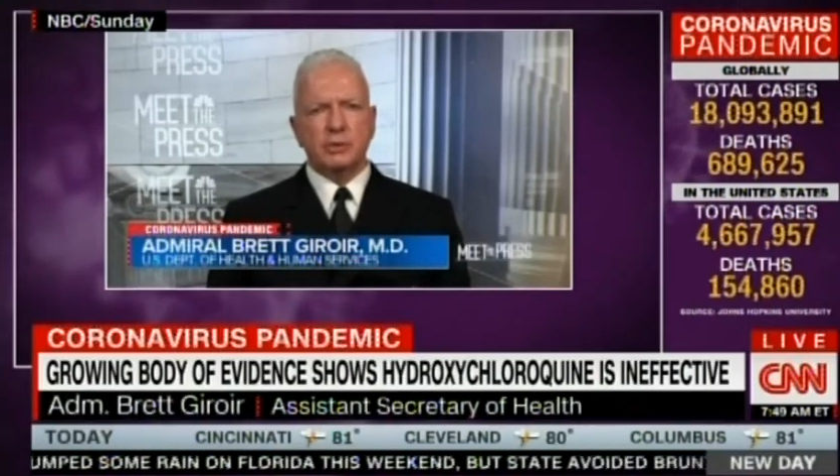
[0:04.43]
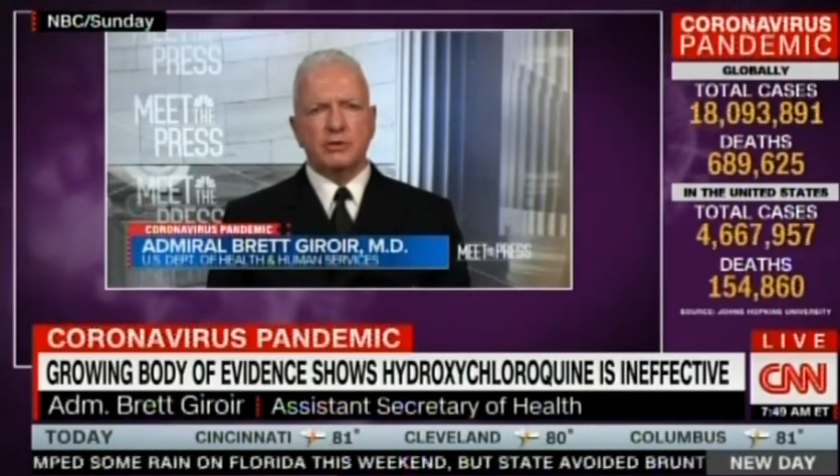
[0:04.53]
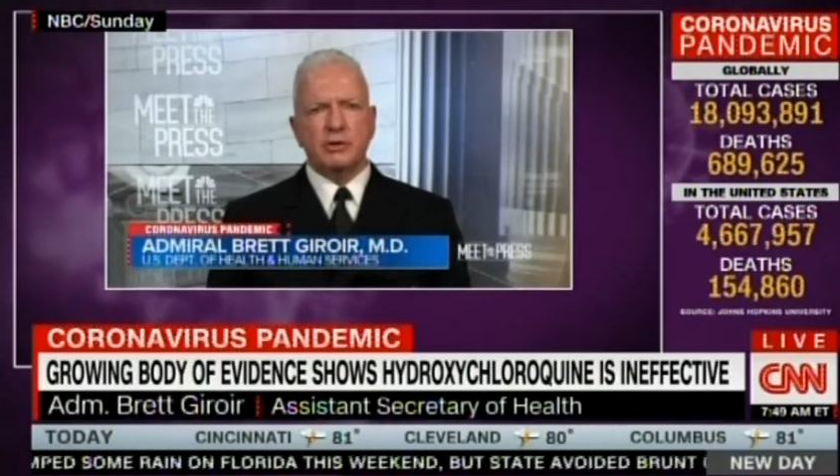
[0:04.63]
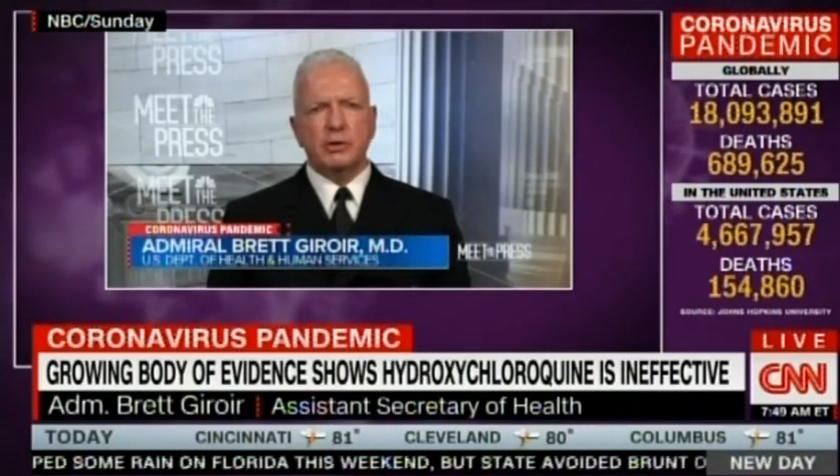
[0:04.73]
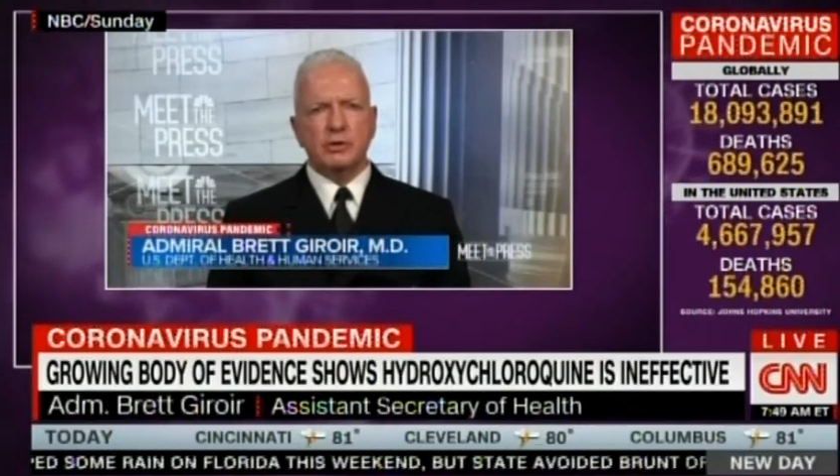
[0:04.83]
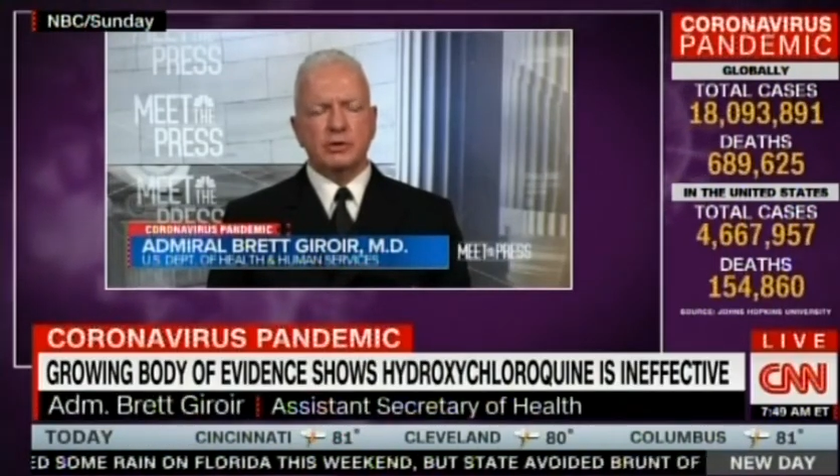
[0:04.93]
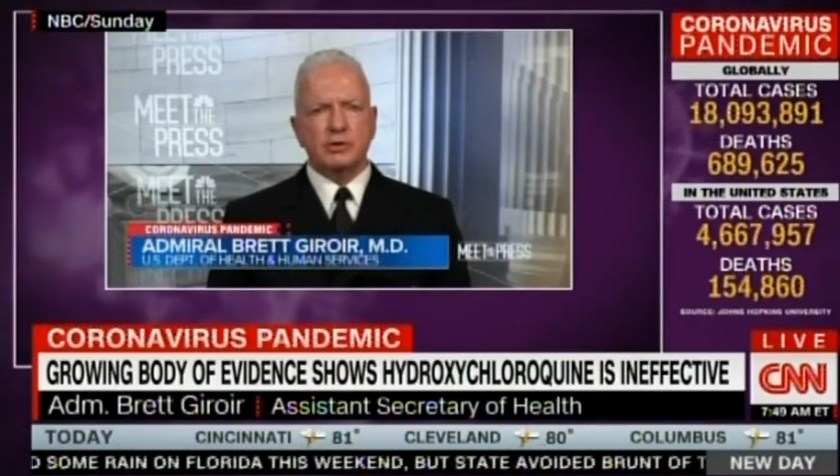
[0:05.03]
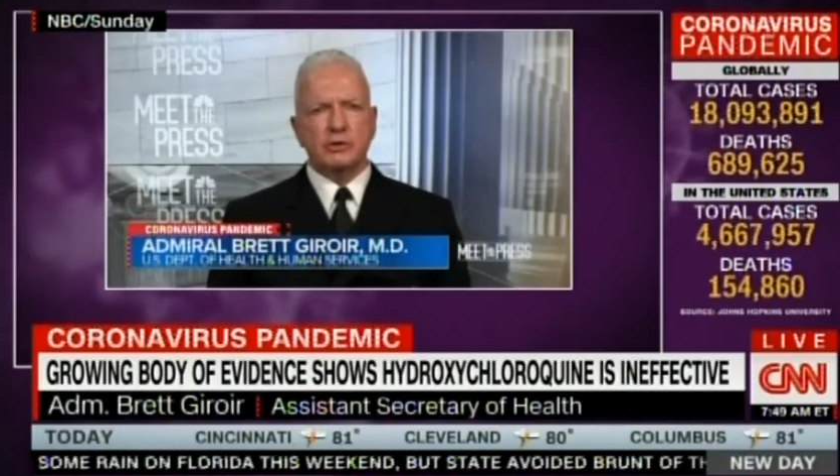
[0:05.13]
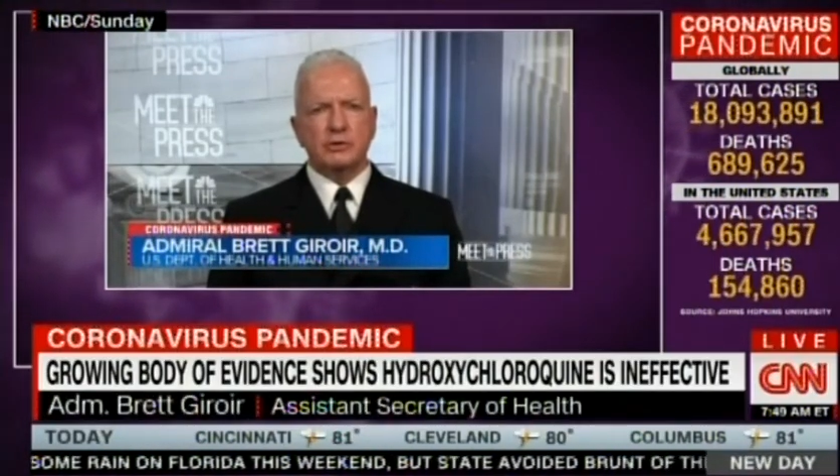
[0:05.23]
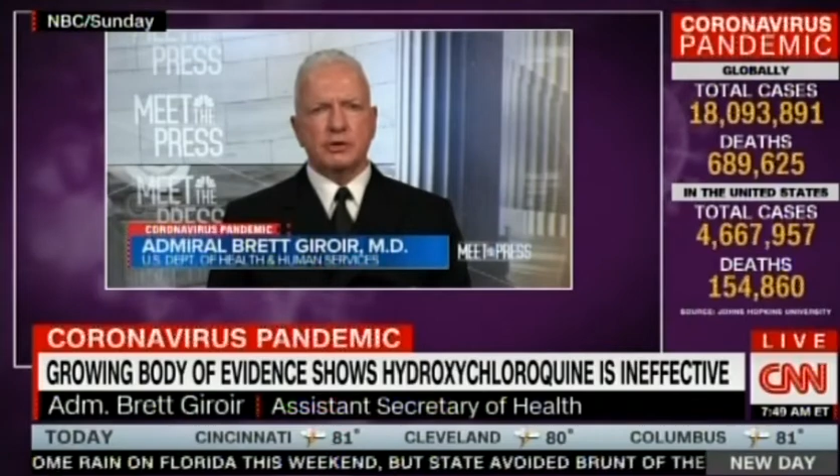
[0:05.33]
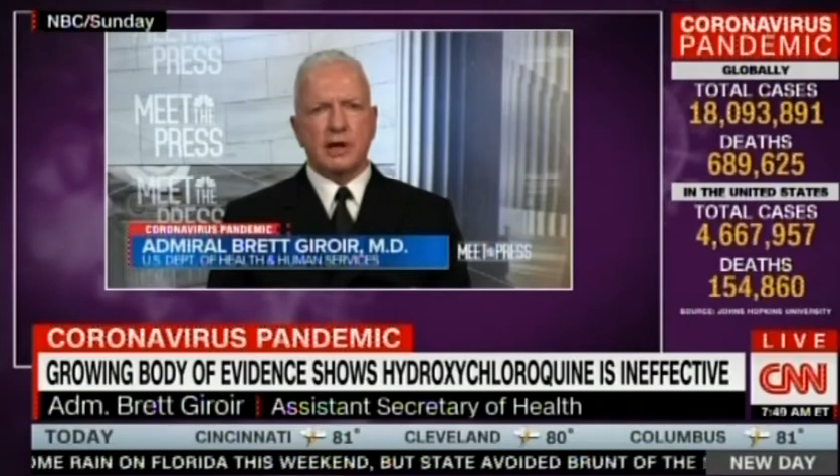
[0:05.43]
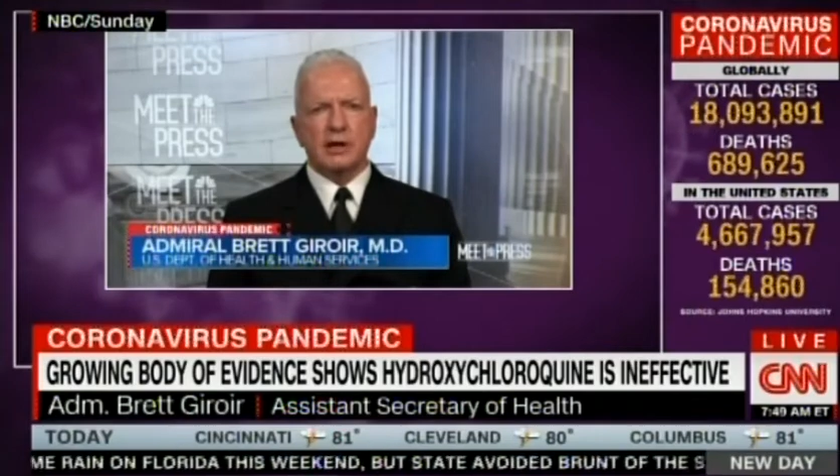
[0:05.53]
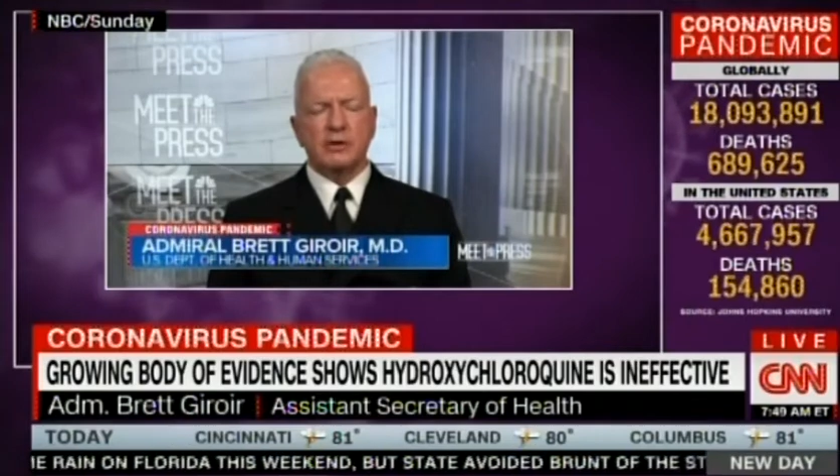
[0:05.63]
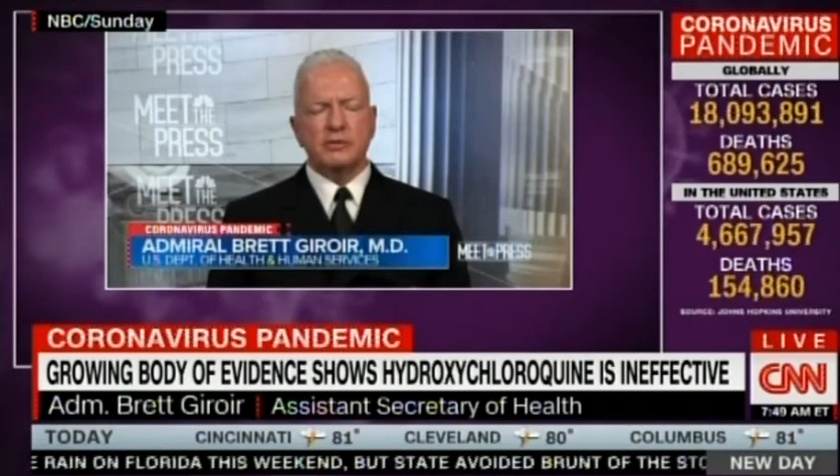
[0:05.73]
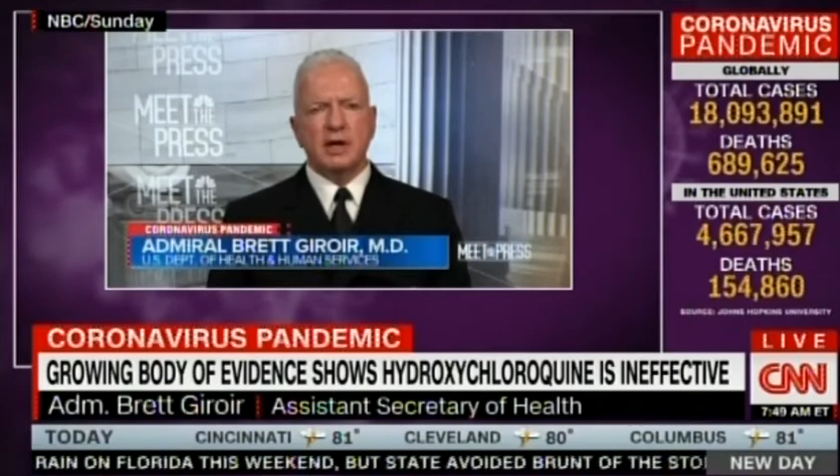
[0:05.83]
placebo-controlled
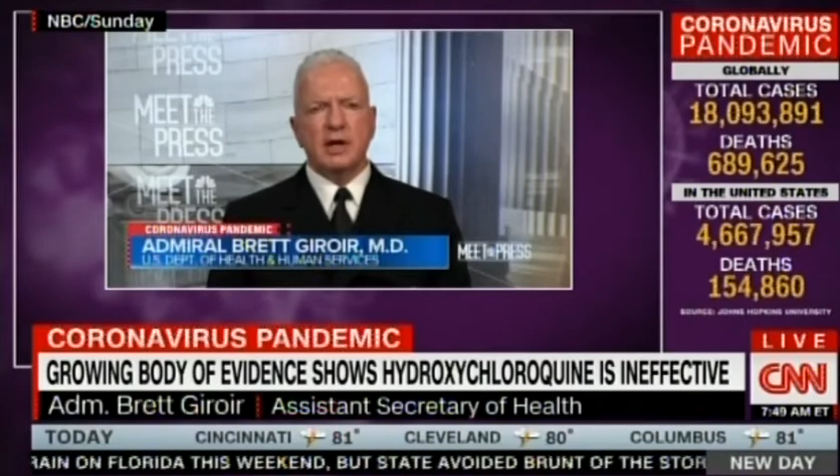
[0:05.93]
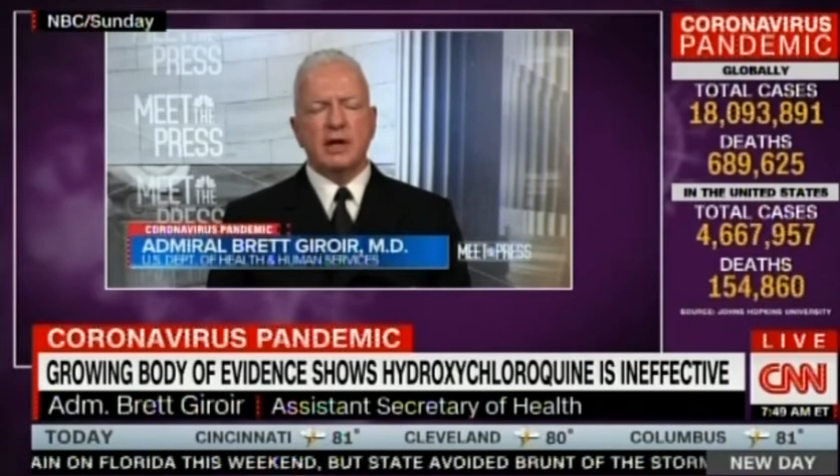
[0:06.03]
trials